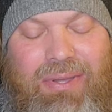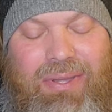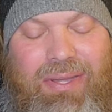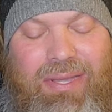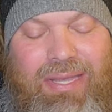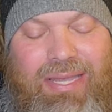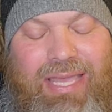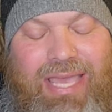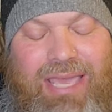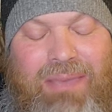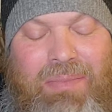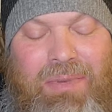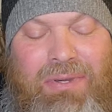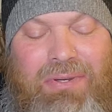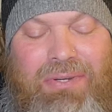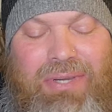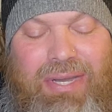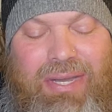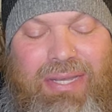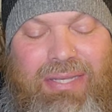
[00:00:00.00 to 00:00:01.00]
I came
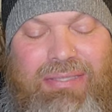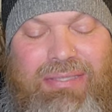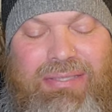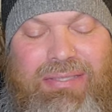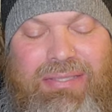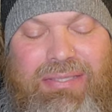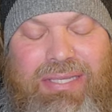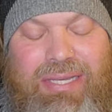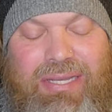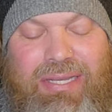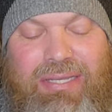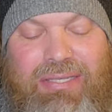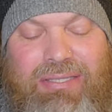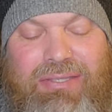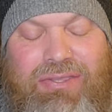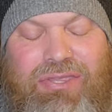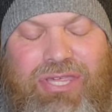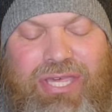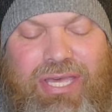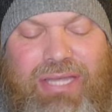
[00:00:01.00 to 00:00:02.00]
across a
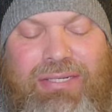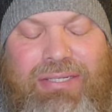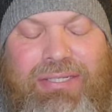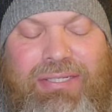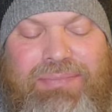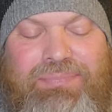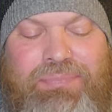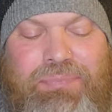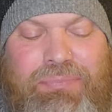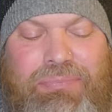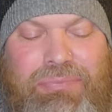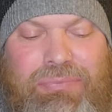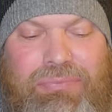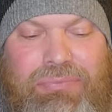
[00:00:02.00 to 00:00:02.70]
channel